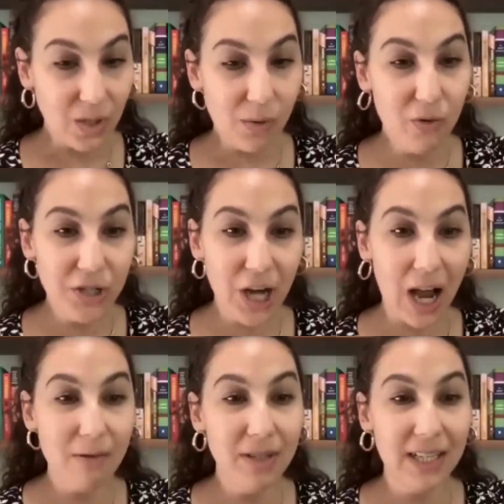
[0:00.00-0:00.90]
which
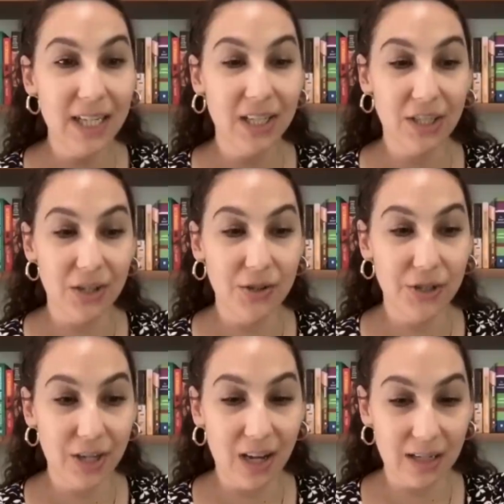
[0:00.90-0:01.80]
I was like so
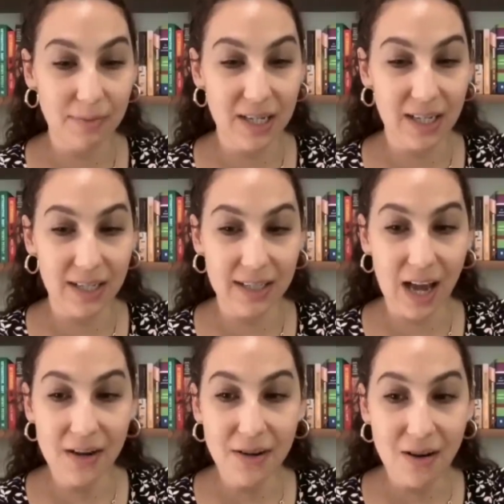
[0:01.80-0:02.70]
shocked because
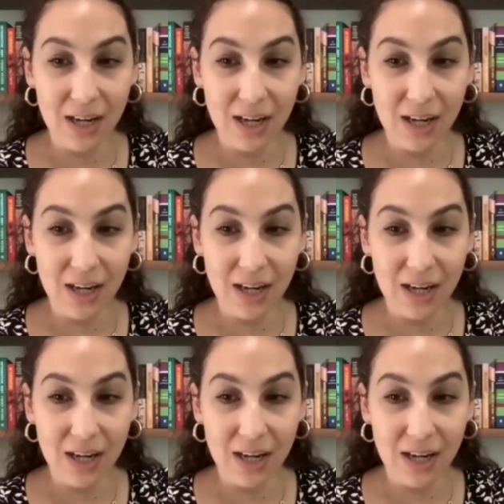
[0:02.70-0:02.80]
I don't know.